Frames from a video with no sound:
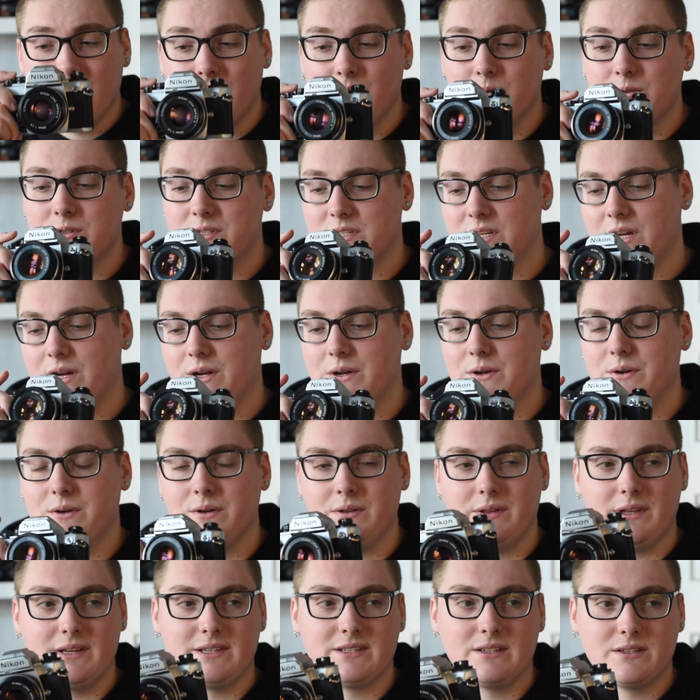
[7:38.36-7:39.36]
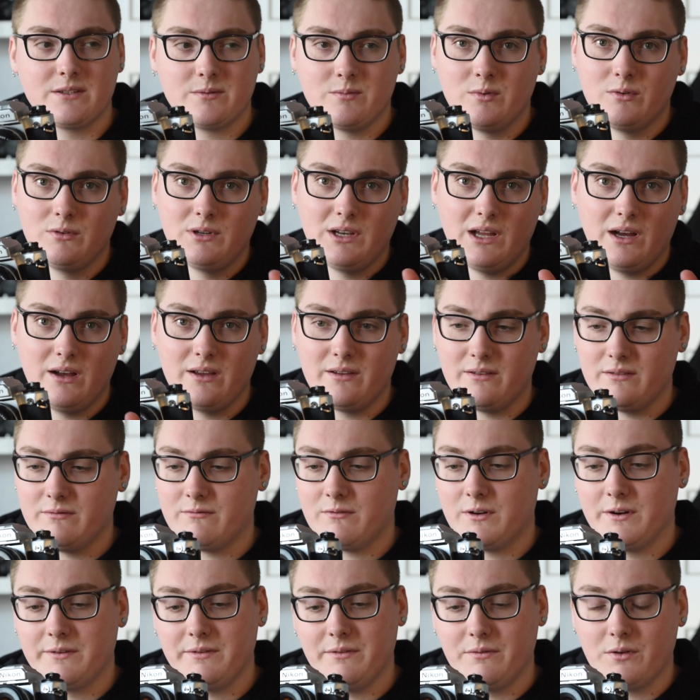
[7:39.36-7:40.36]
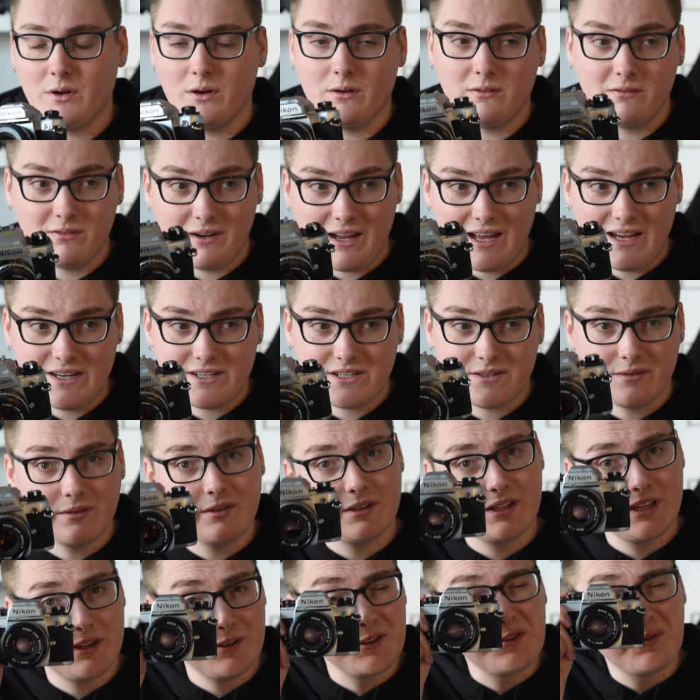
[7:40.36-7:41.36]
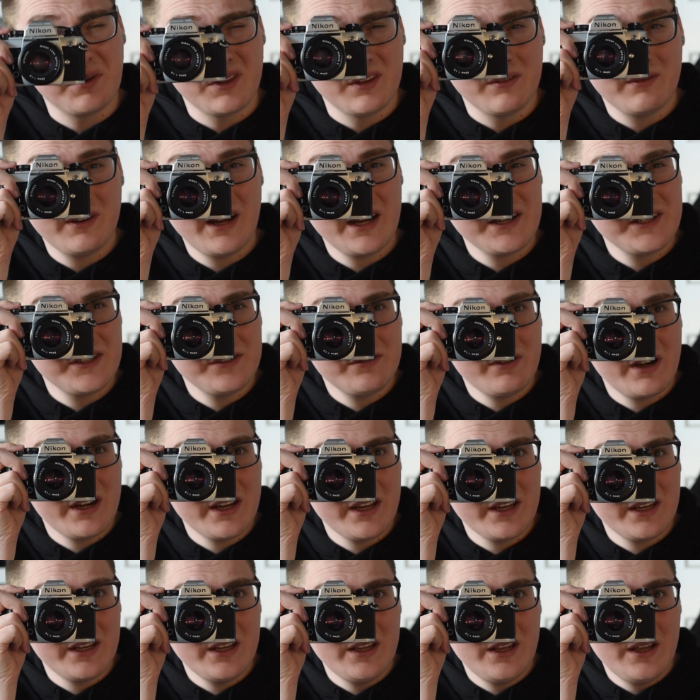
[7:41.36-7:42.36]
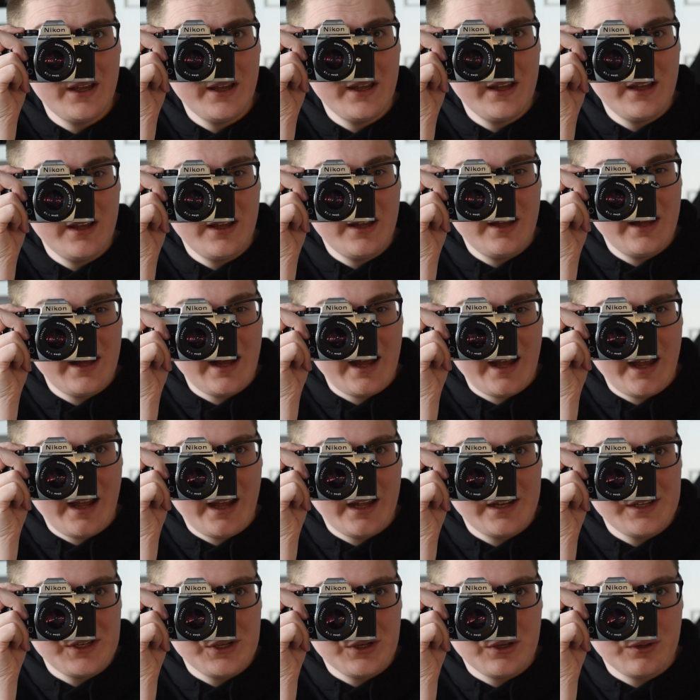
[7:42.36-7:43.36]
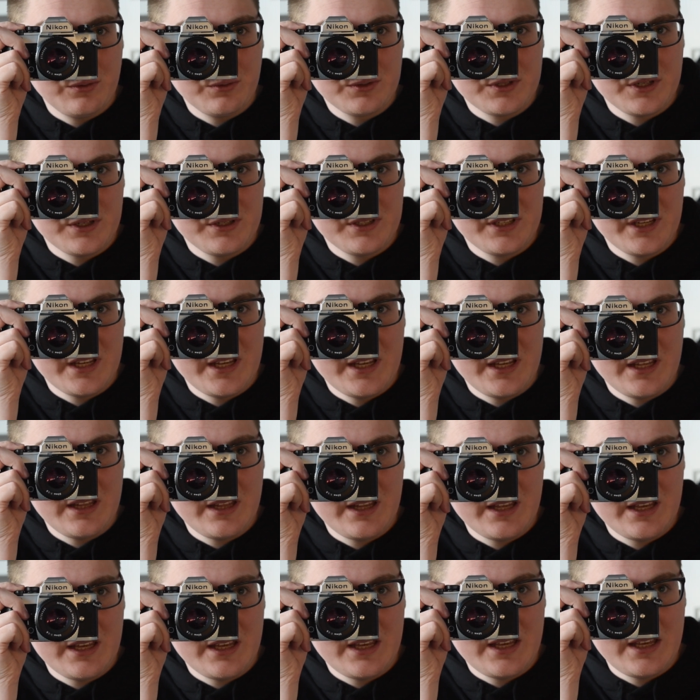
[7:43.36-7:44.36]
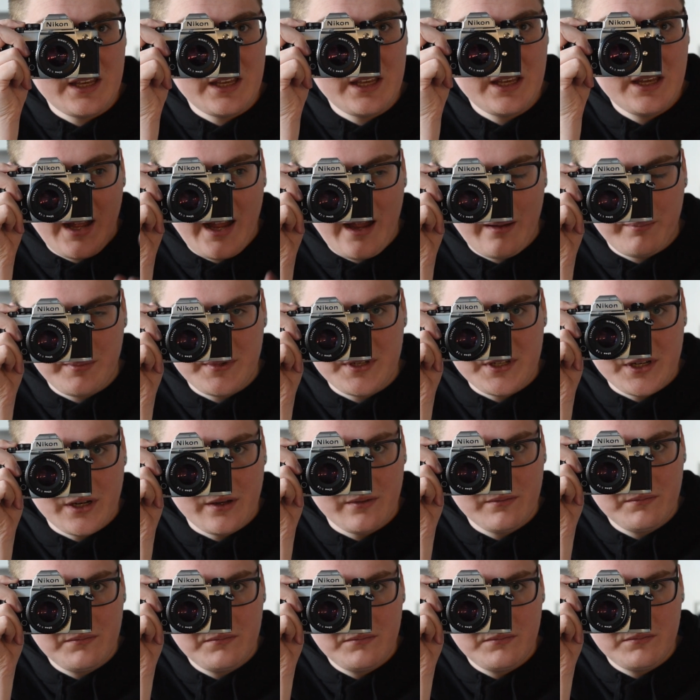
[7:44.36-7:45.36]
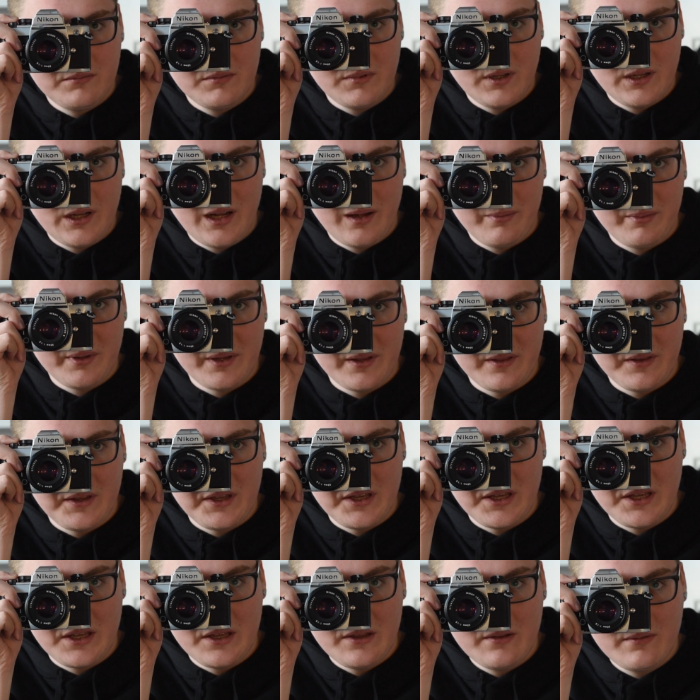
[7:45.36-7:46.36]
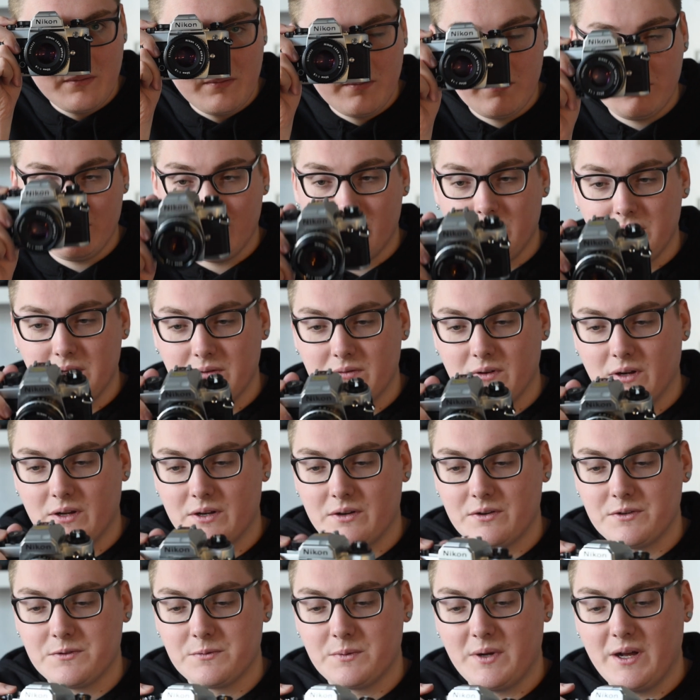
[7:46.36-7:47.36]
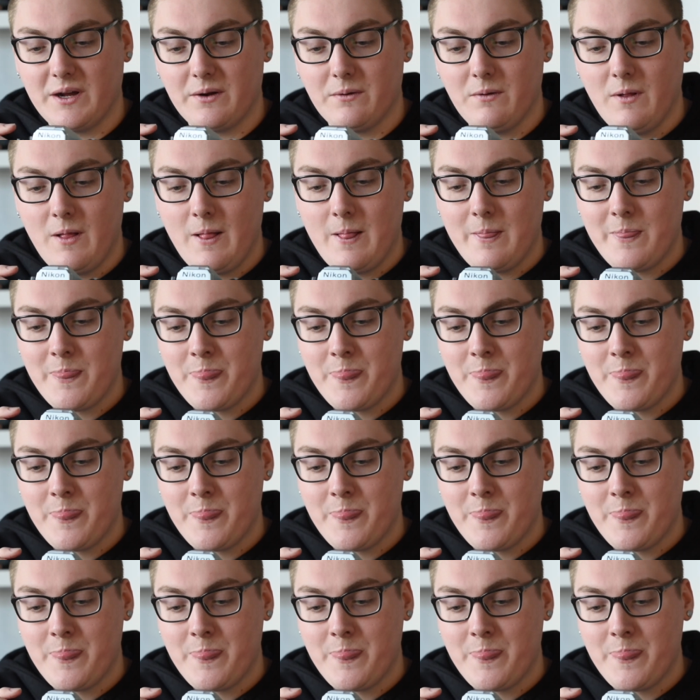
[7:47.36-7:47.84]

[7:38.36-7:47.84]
It also, there's a small light for if you've got a flash, and tells you when the flash is ready, and you can also see the aperture up in the viewfinder as well.